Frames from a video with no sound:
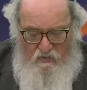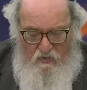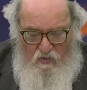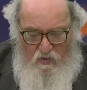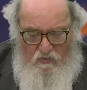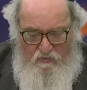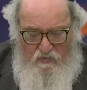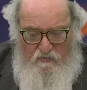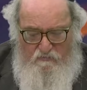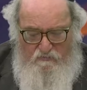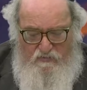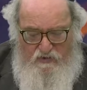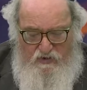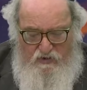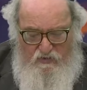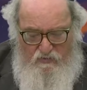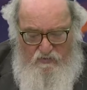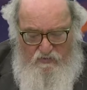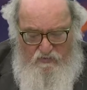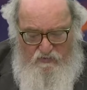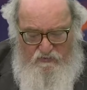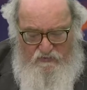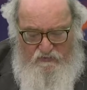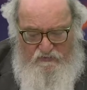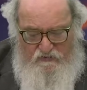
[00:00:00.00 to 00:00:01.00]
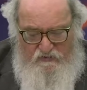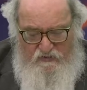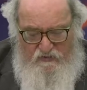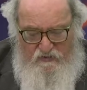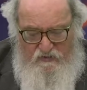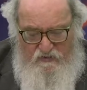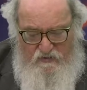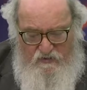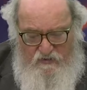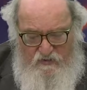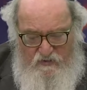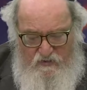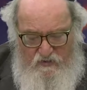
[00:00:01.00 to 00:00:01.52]
or abused
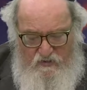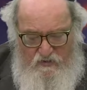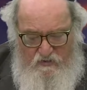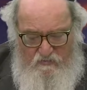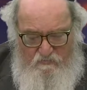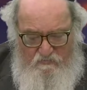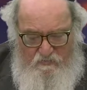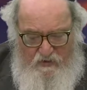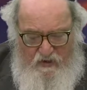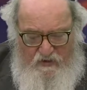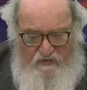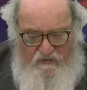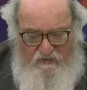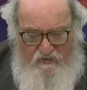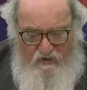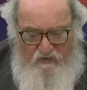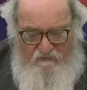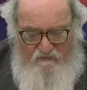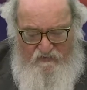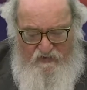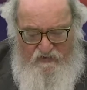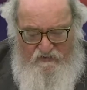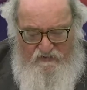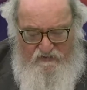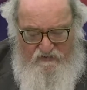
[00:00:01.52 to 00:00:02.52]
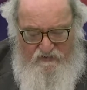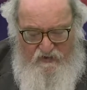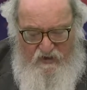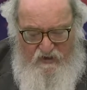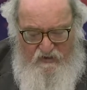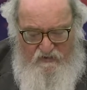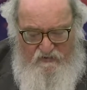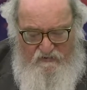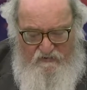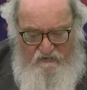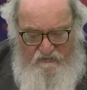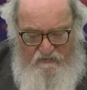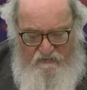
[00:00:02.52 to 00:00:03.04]
by David's
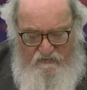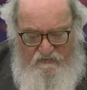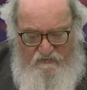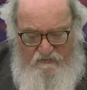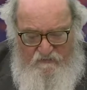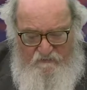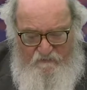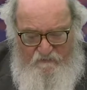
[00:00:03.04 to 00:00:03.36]
son